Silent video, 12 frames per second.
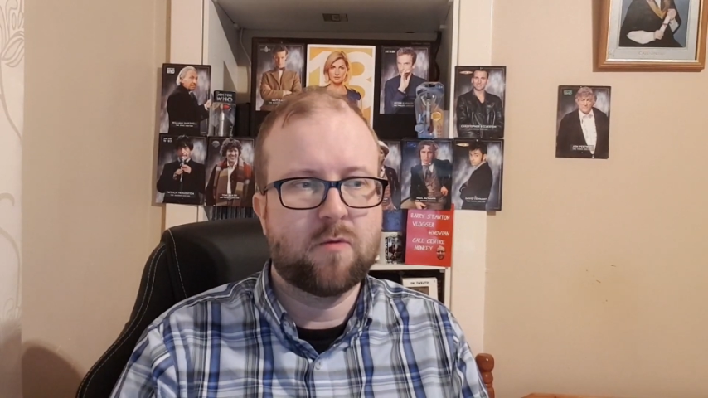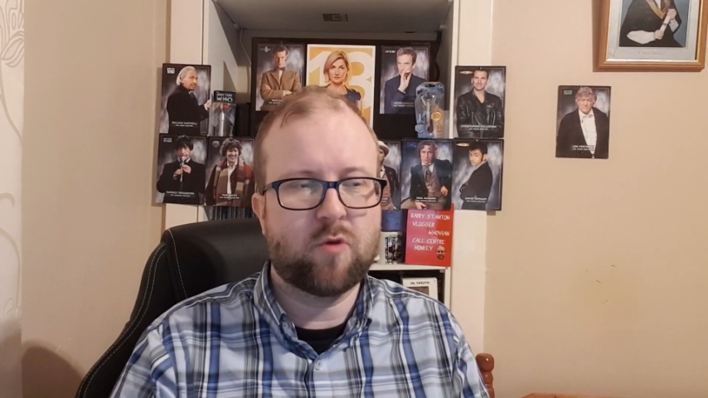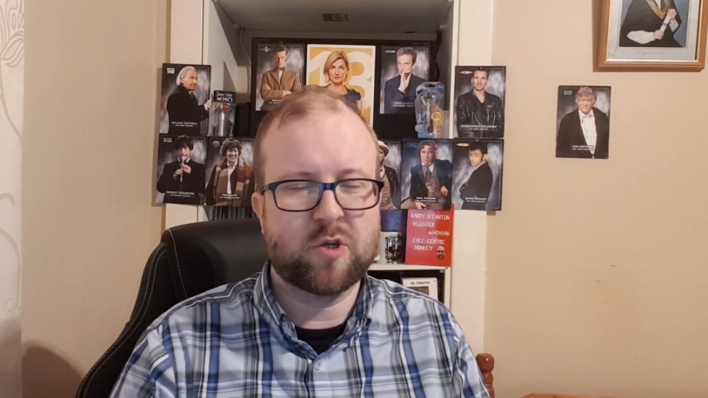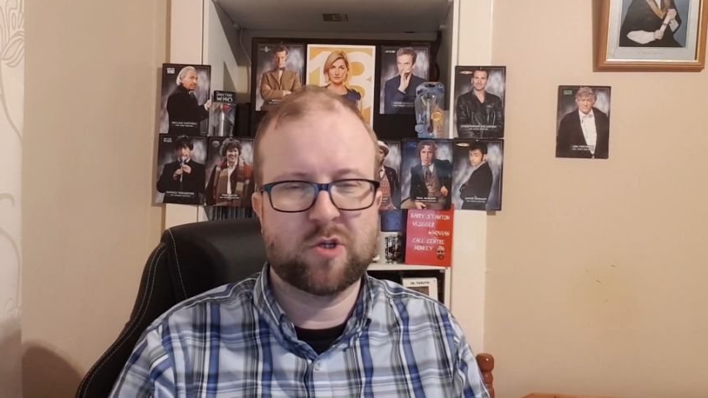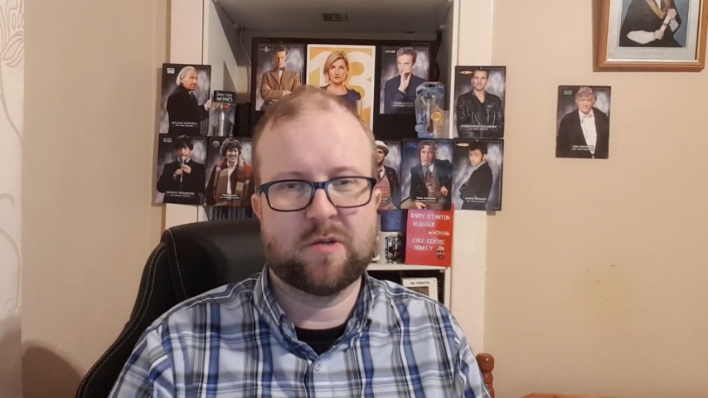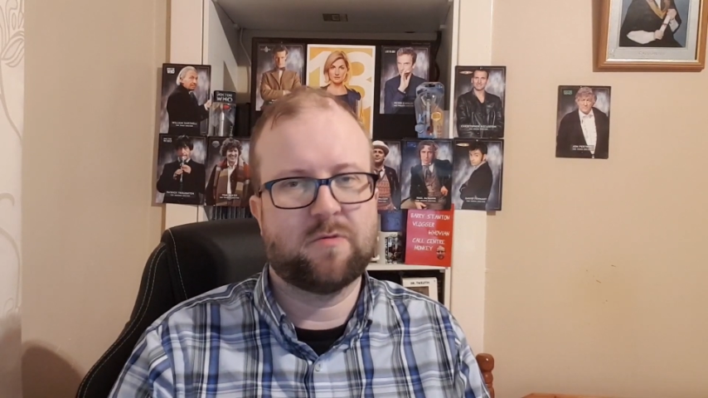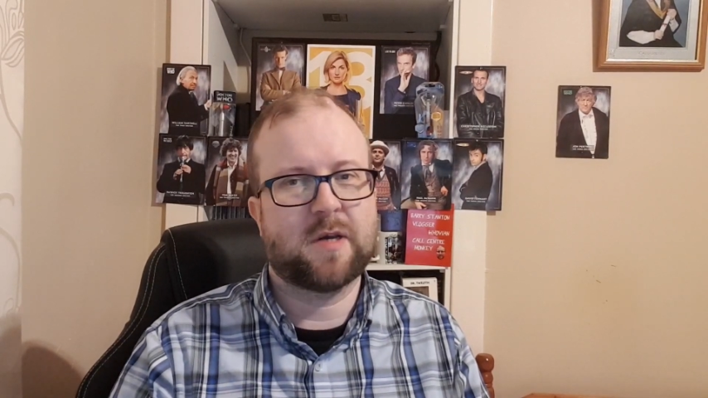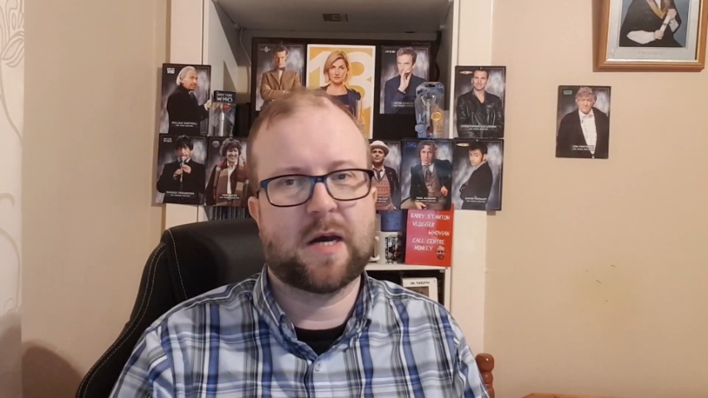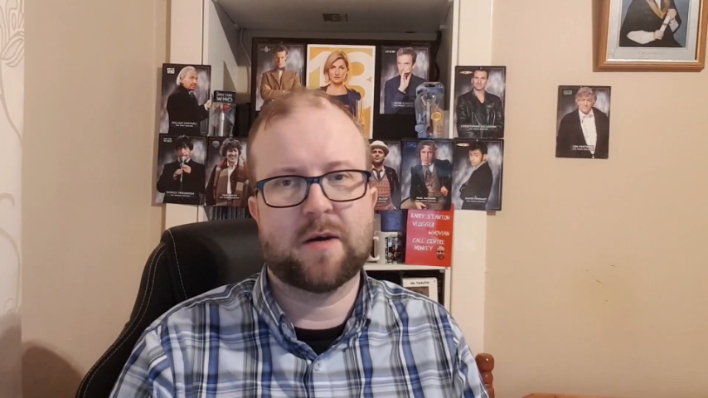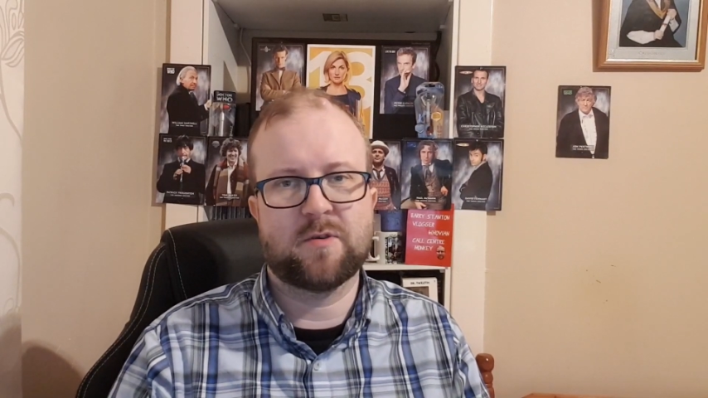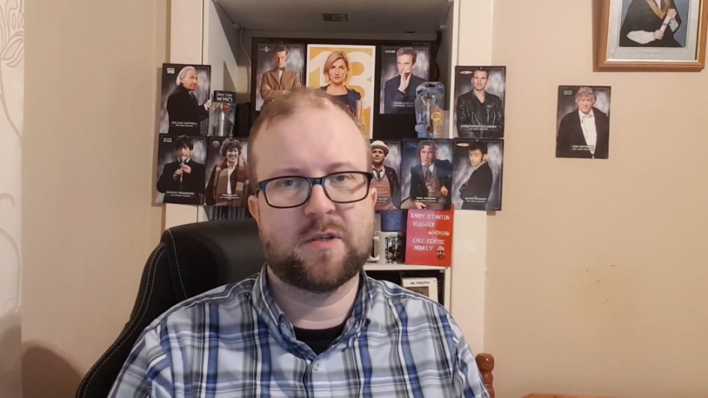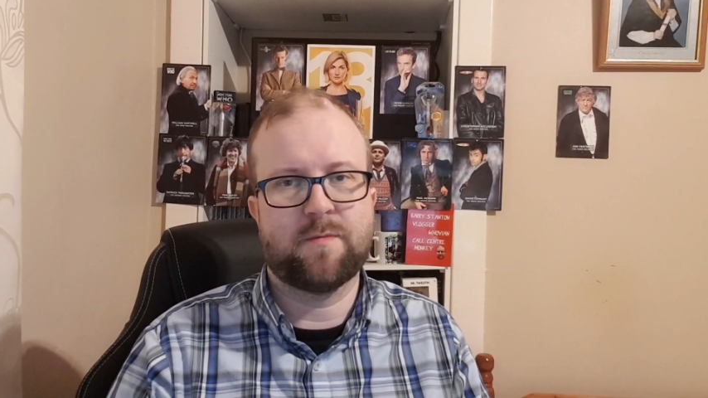Roger
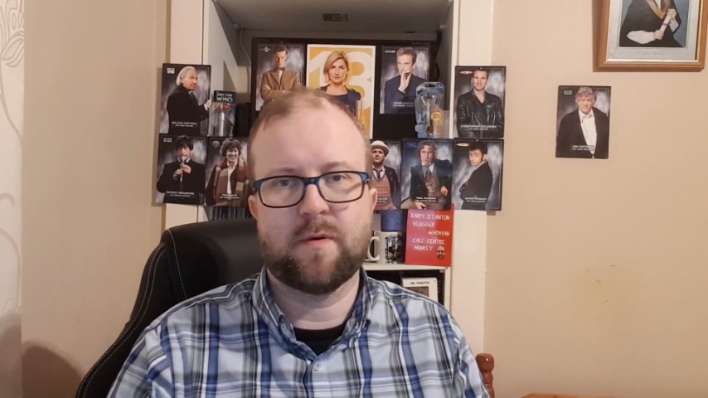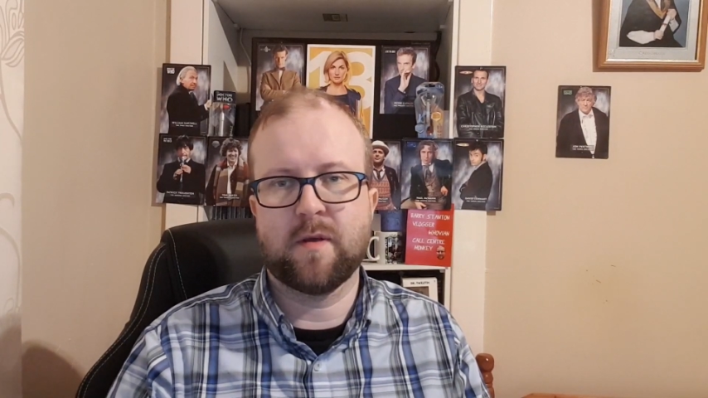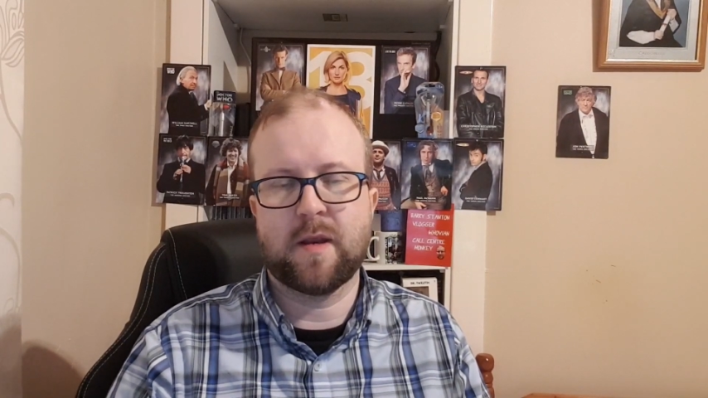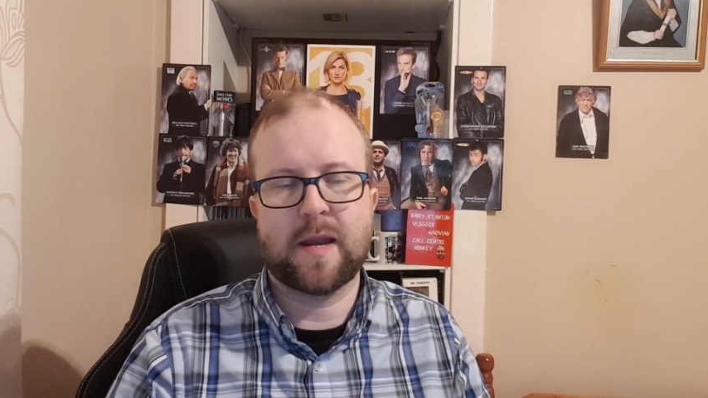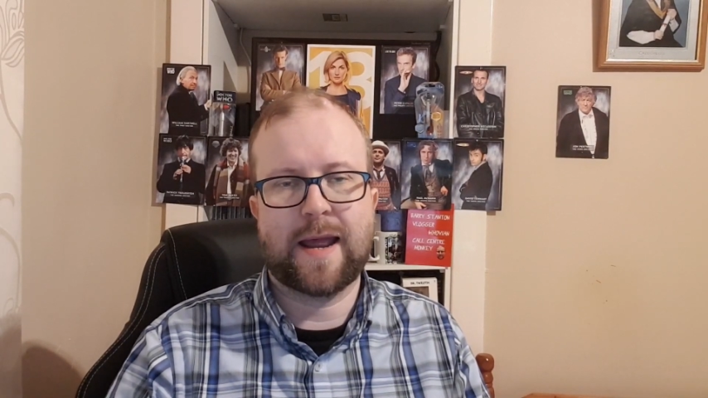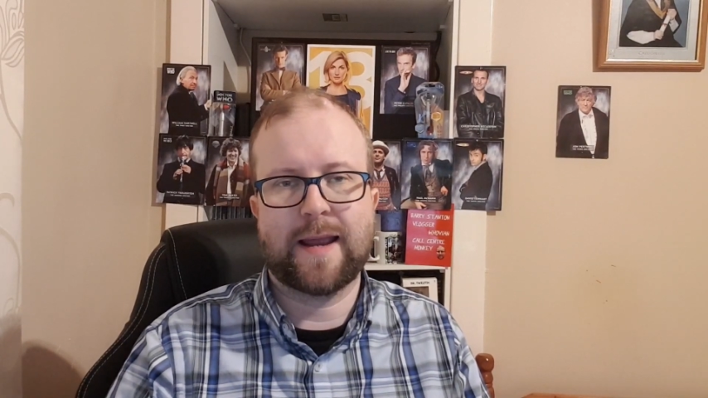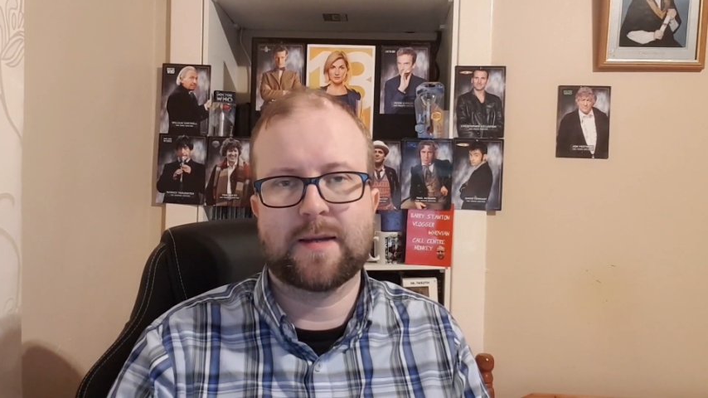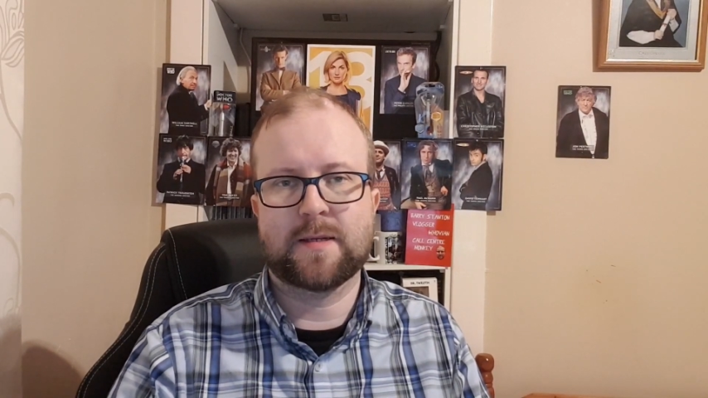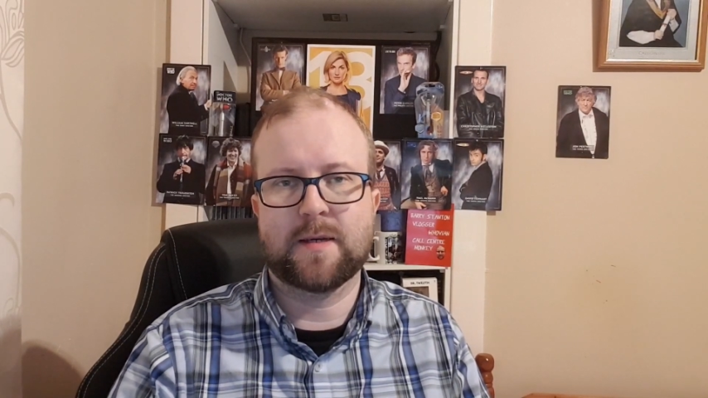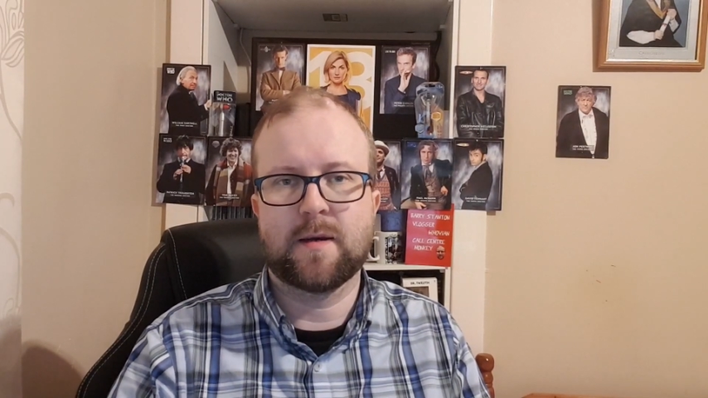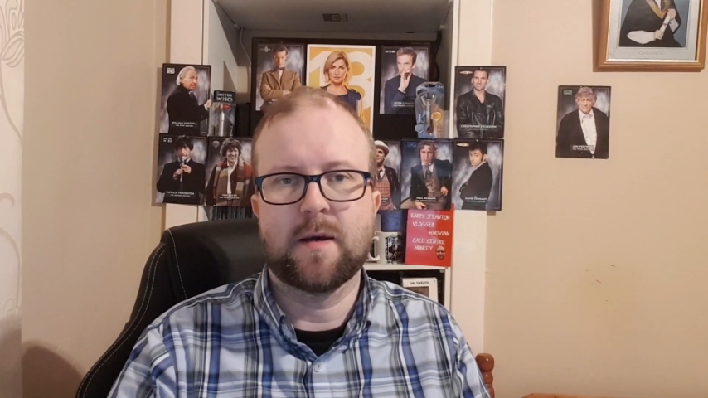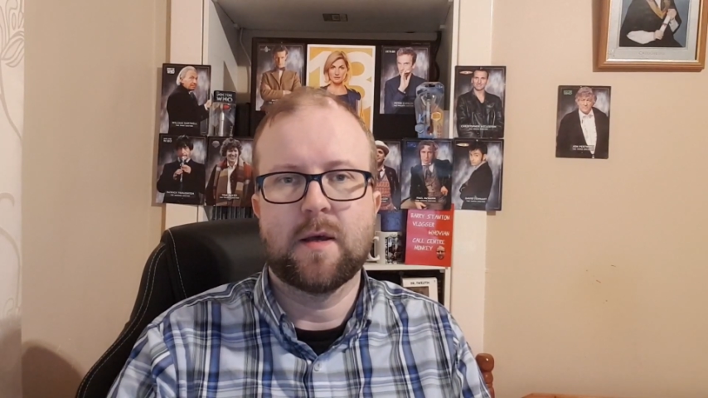Delgado is a brilliant
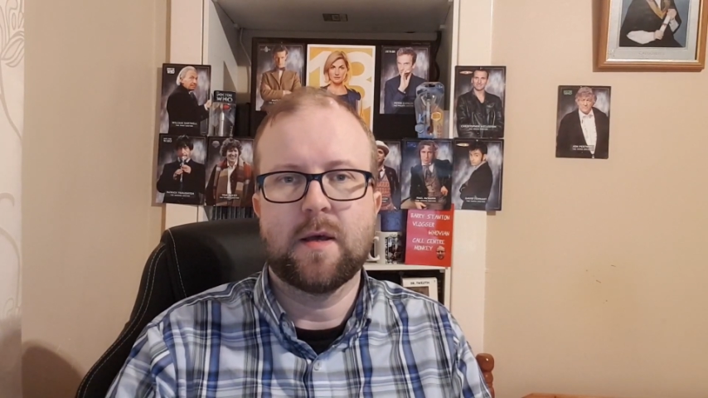actor.